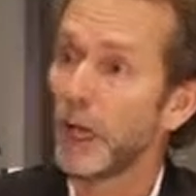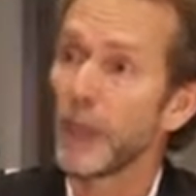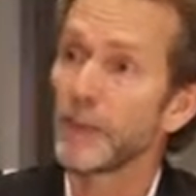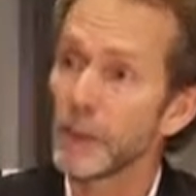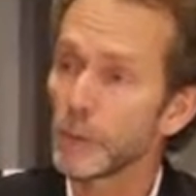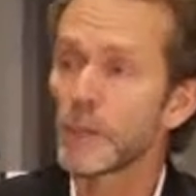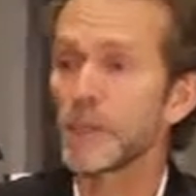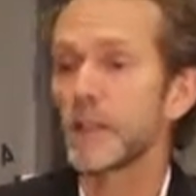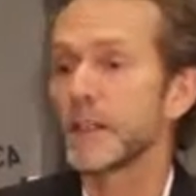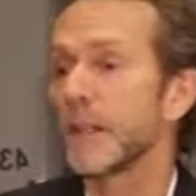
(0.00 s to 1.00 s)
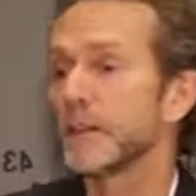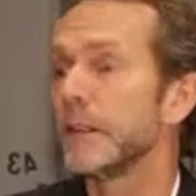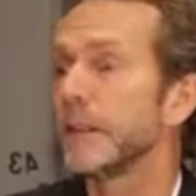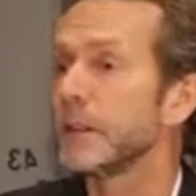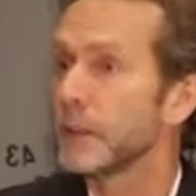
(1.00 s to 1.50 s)
I think the reason is
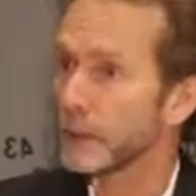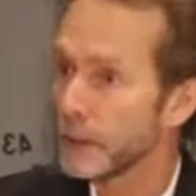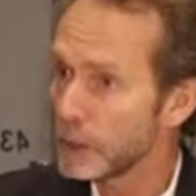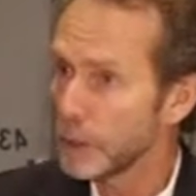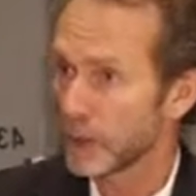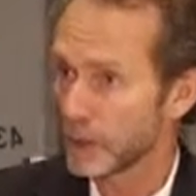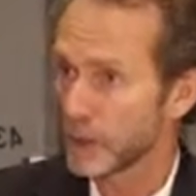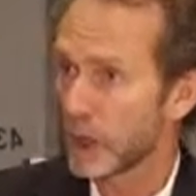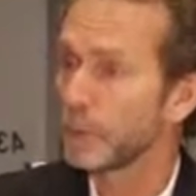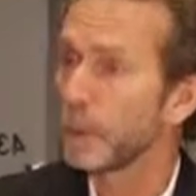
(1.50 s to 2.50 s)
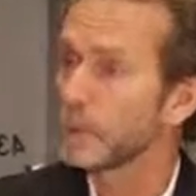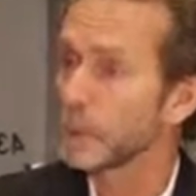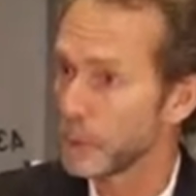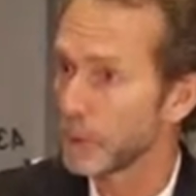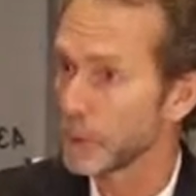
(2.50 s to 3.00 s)
that the trade unions are quite
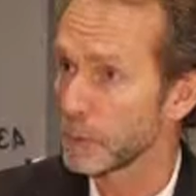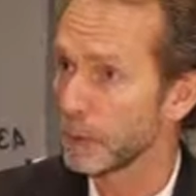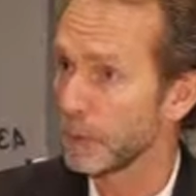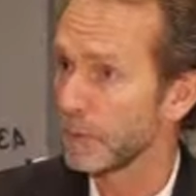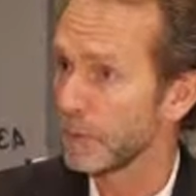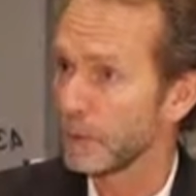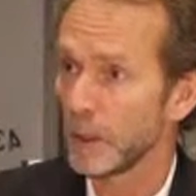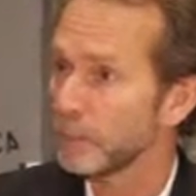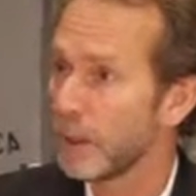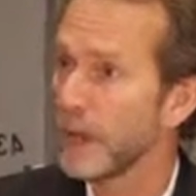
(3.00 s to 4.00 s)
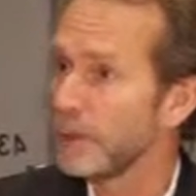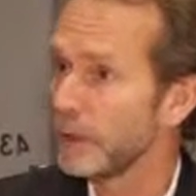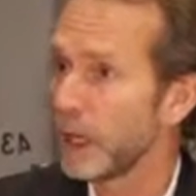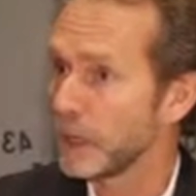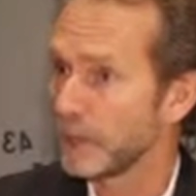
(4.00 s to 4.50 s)
responsible. They're not
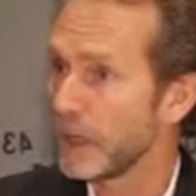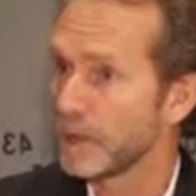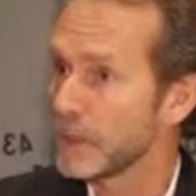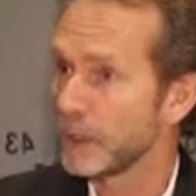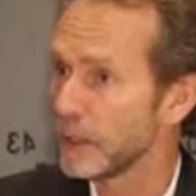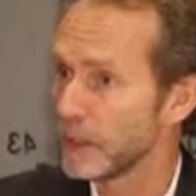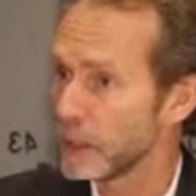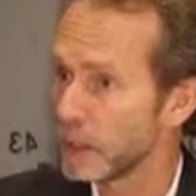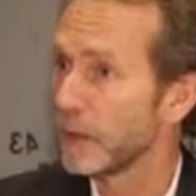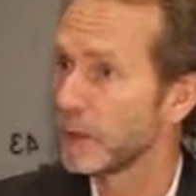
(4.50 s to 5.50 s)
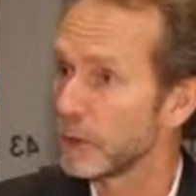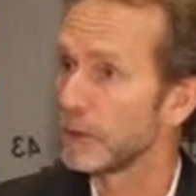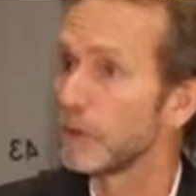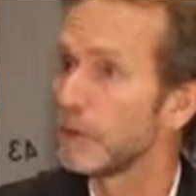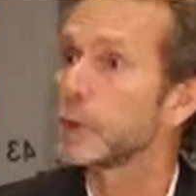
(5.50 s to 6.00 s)
behaving like we have seen in some
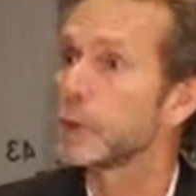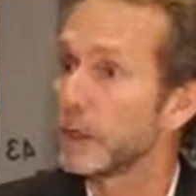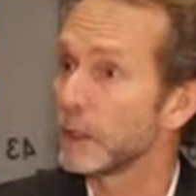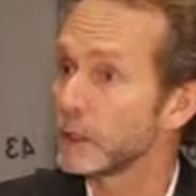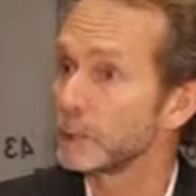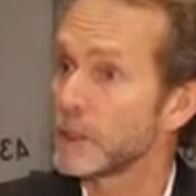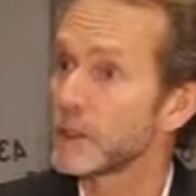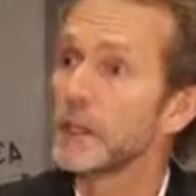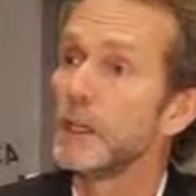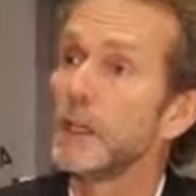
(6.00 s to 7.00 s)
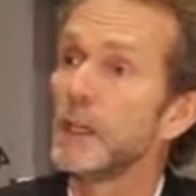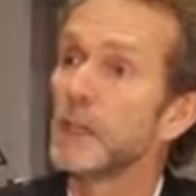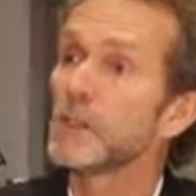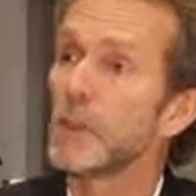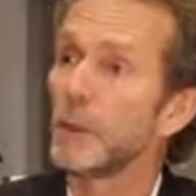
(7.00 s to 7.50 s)
other European countries.
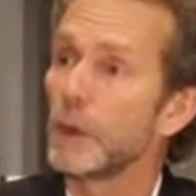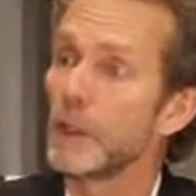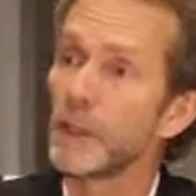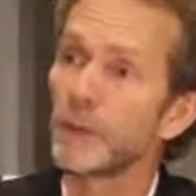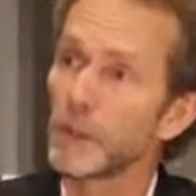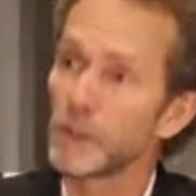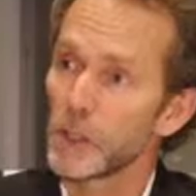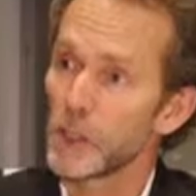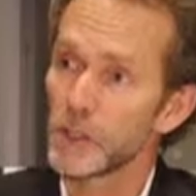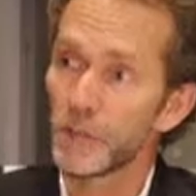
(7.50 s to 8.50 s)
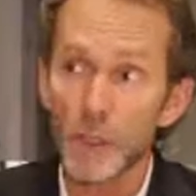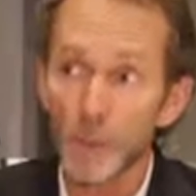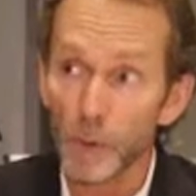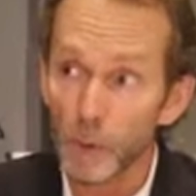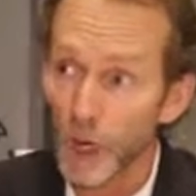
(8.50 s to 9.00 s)
So if there's just a
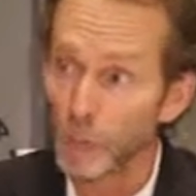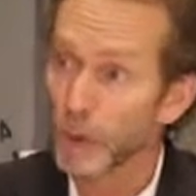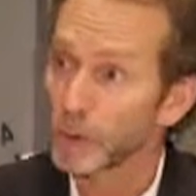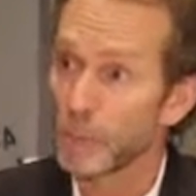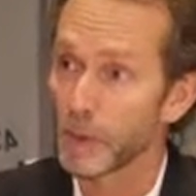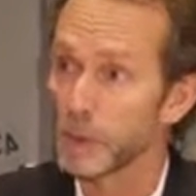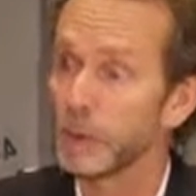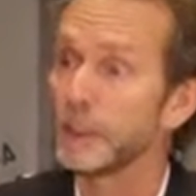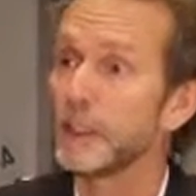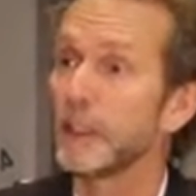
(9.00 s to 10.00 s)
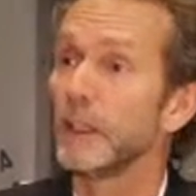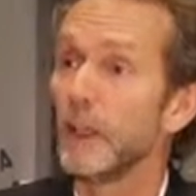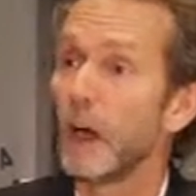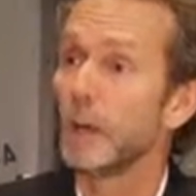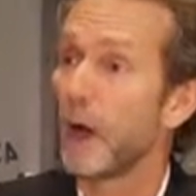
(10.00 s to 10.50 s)
whisper about the possibility
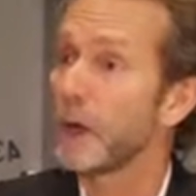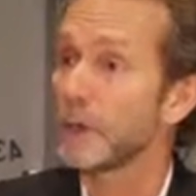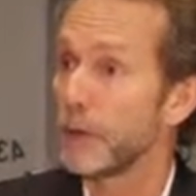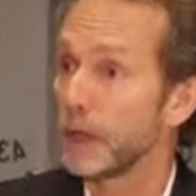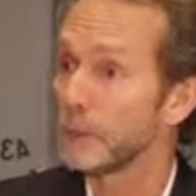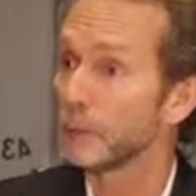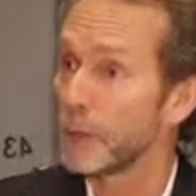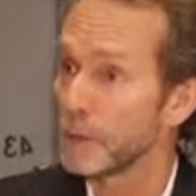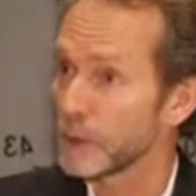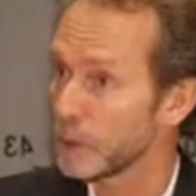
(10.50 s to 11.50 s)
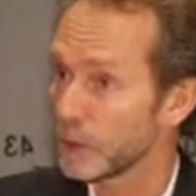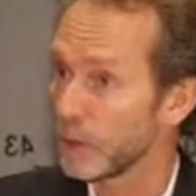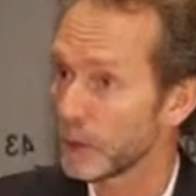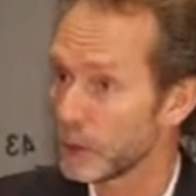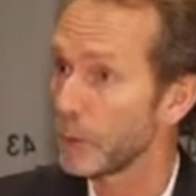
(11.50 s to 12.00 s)
of higher unemployment due
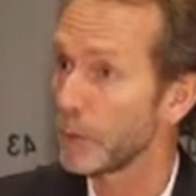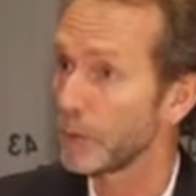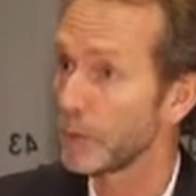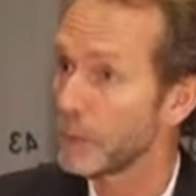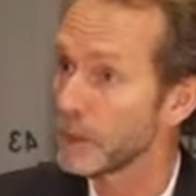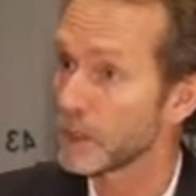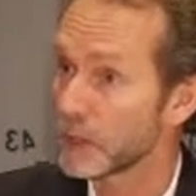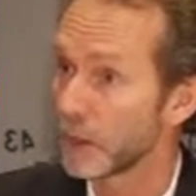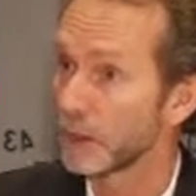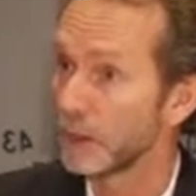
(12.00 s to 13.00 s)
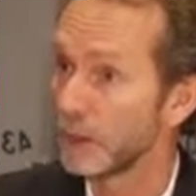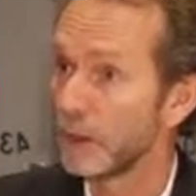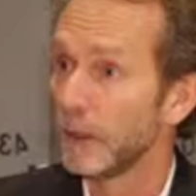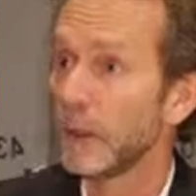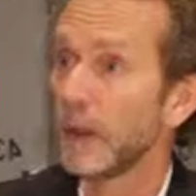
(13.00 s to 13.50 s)
to a slowdown in the business cycle,
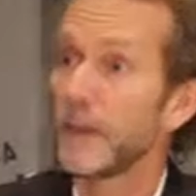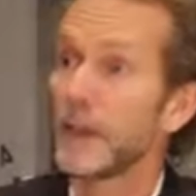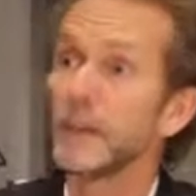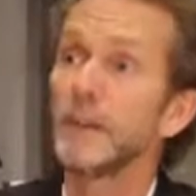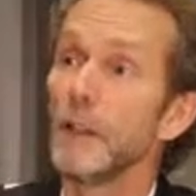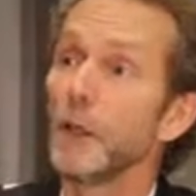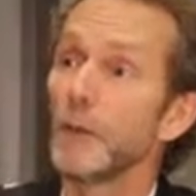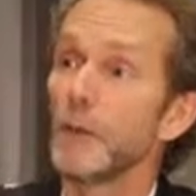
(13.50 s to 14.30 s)
then